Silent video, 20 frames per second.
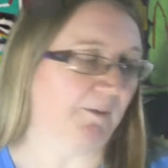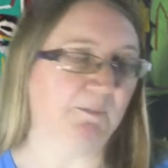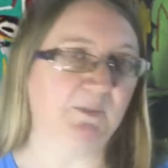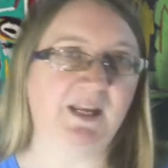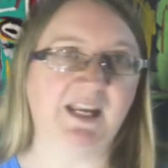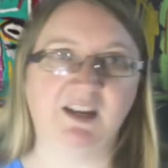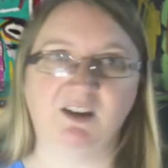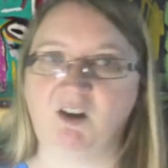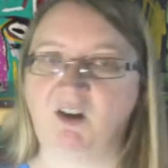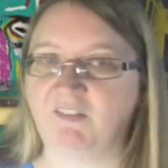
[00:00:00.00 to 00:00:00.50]

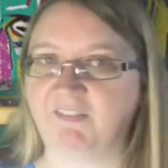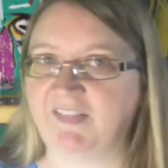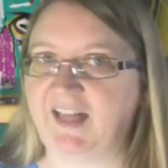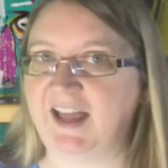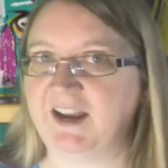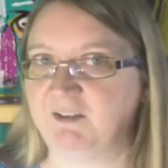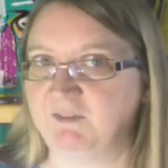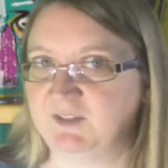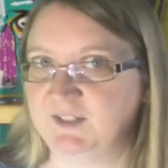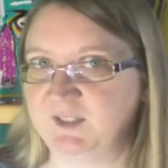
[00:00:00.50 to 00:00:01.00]
in a
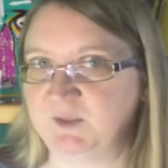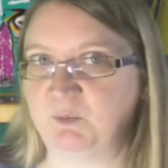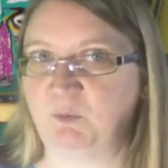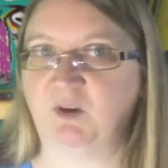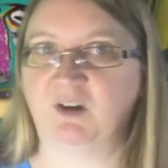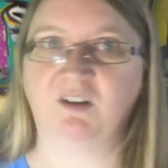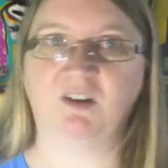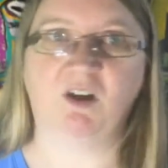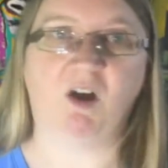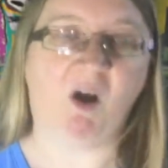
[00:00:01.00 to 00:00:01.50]
lot of his
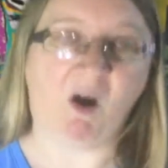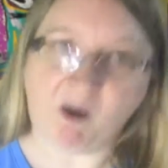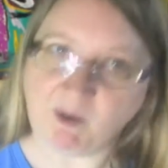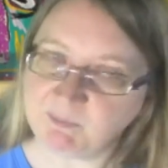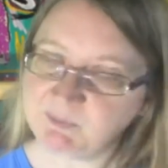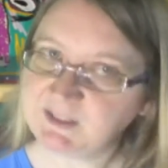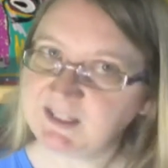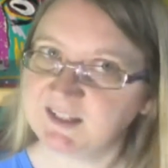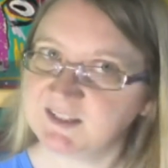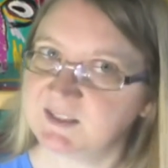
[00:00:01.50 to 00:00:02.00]
work, all
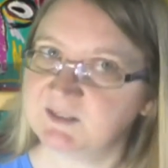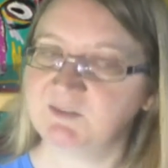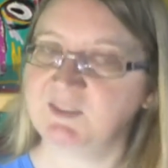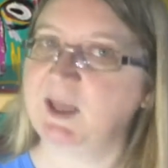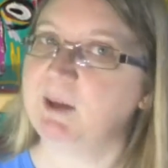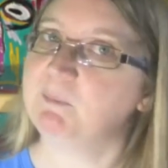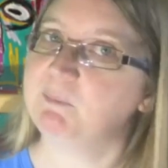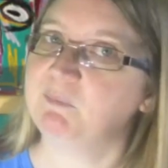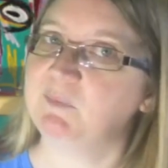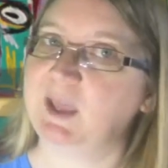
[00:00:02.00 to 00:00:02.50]
because of
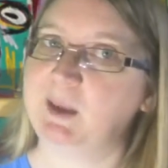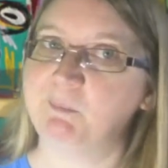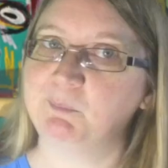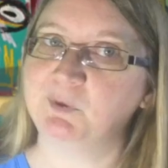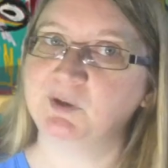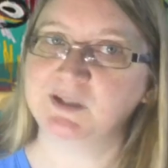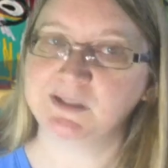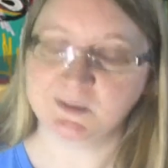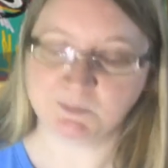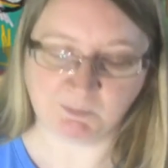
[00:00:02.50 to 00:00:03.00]
that
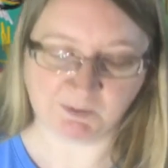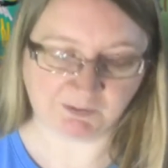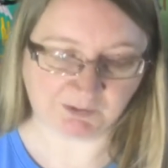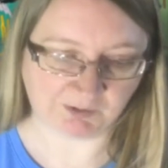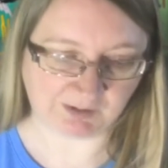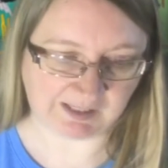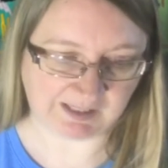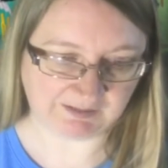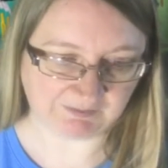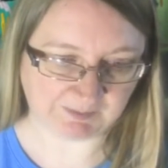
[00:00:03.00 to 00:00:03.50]
book his mother
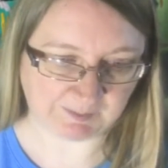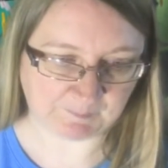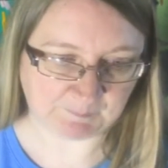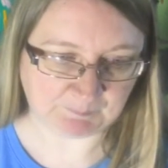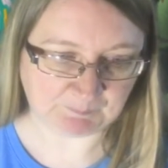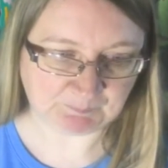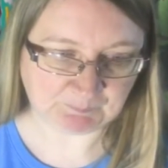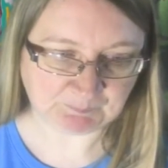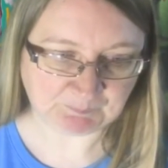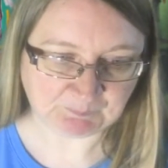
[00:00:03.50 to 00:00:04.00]
gave him.